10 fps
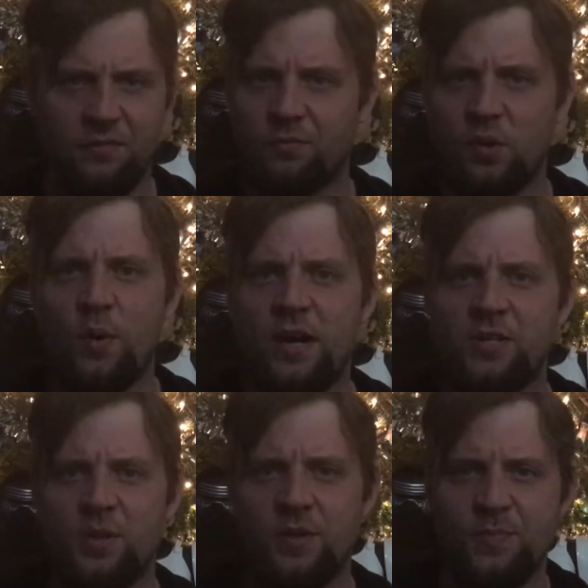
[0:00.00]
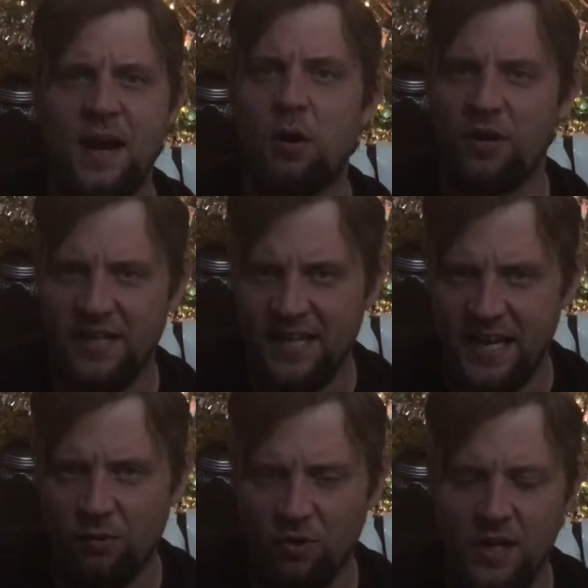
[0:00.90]
requires too much power and it
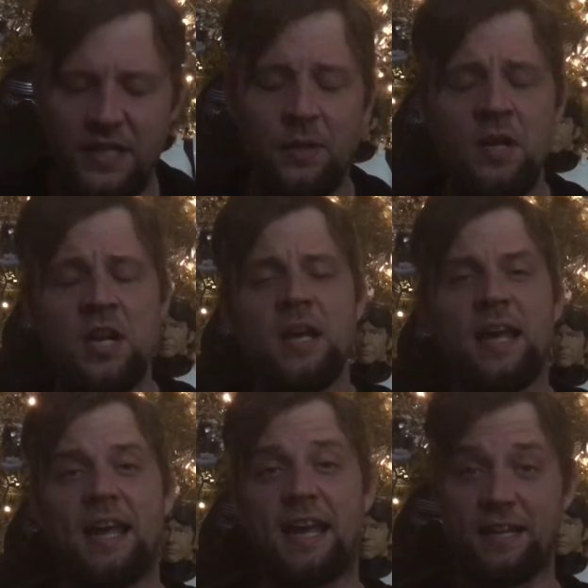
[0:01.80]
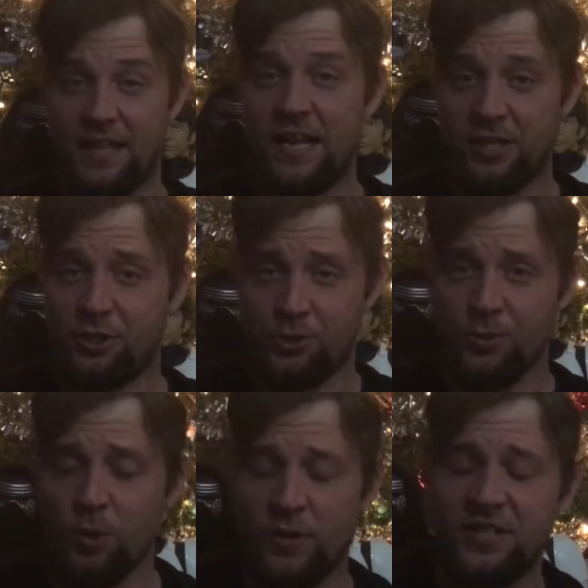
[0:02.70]
can't run it. And that is
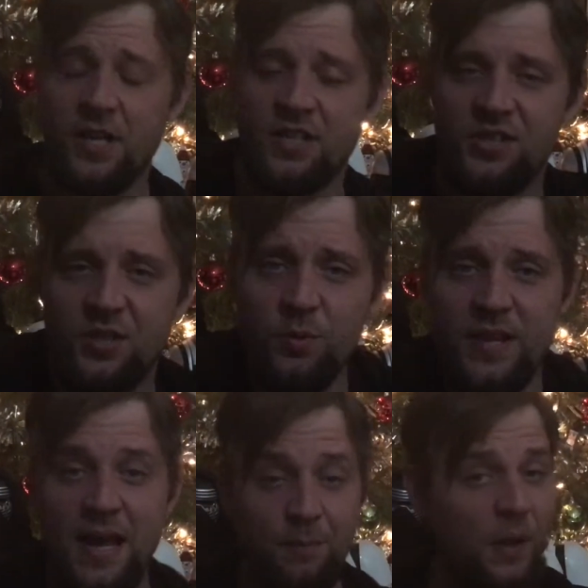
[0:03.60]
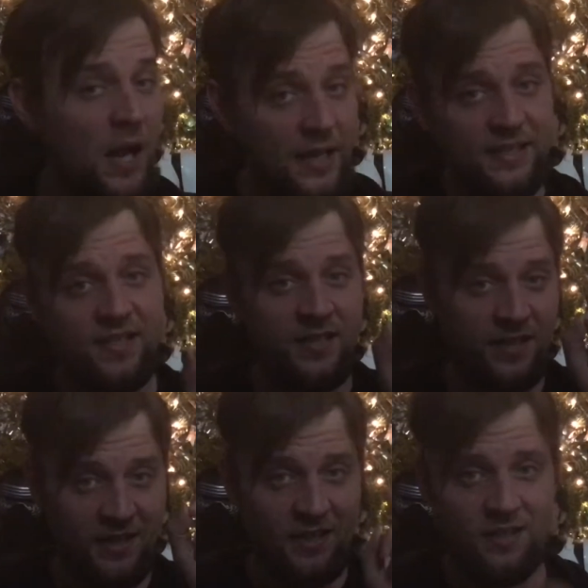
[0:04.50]
true, it does do that, but
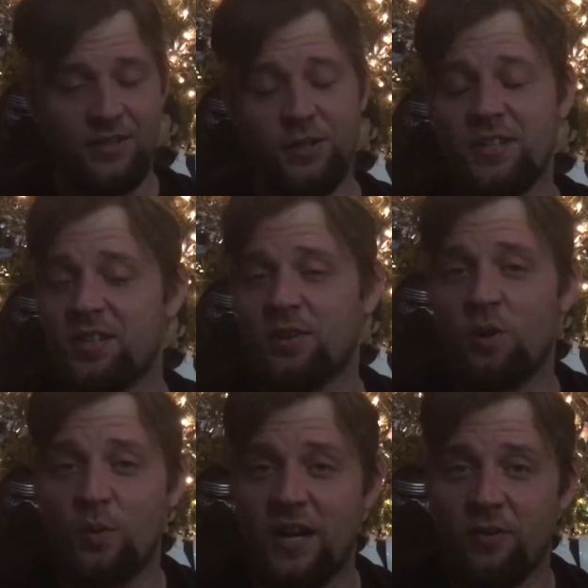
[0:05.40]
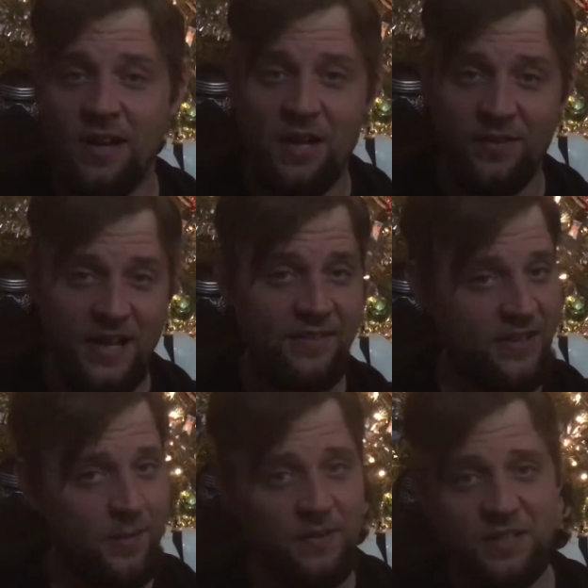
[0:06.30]
there is a little way around that
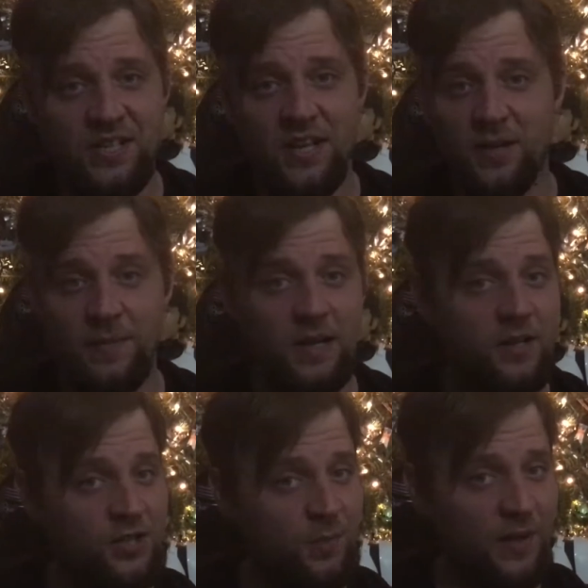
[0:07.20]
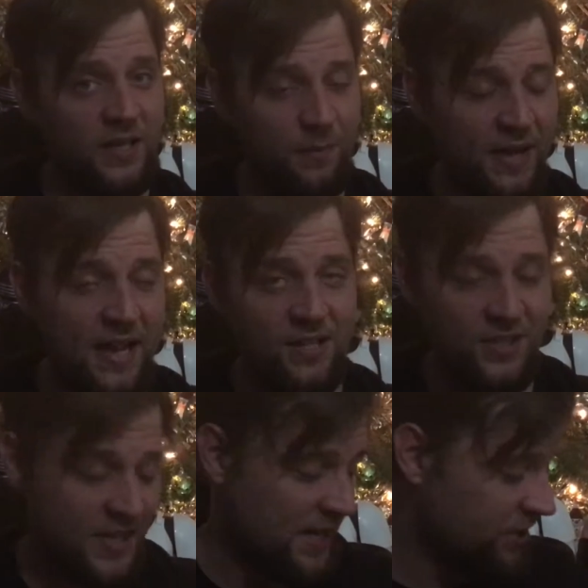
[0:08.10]
I'm going to tell you about, because your buddy Bash
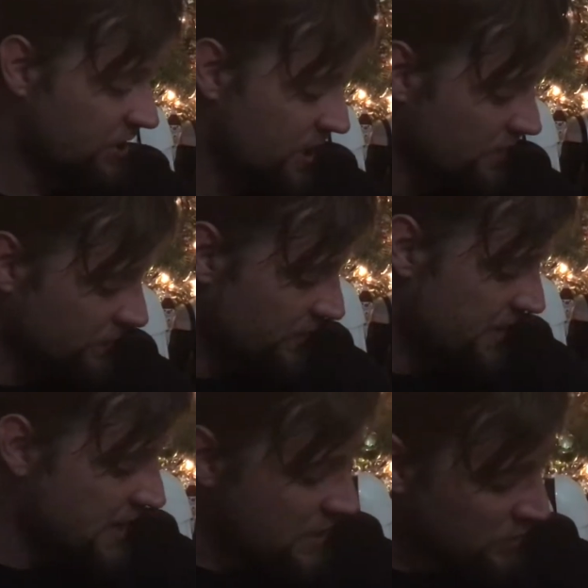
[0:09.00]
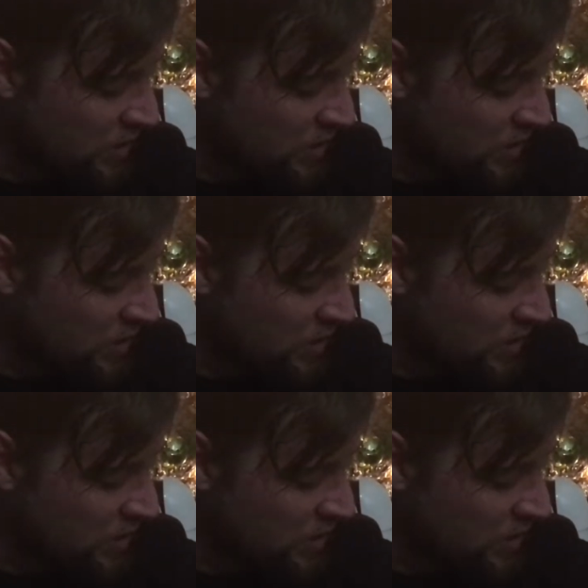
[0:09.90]
has got you covered. Now,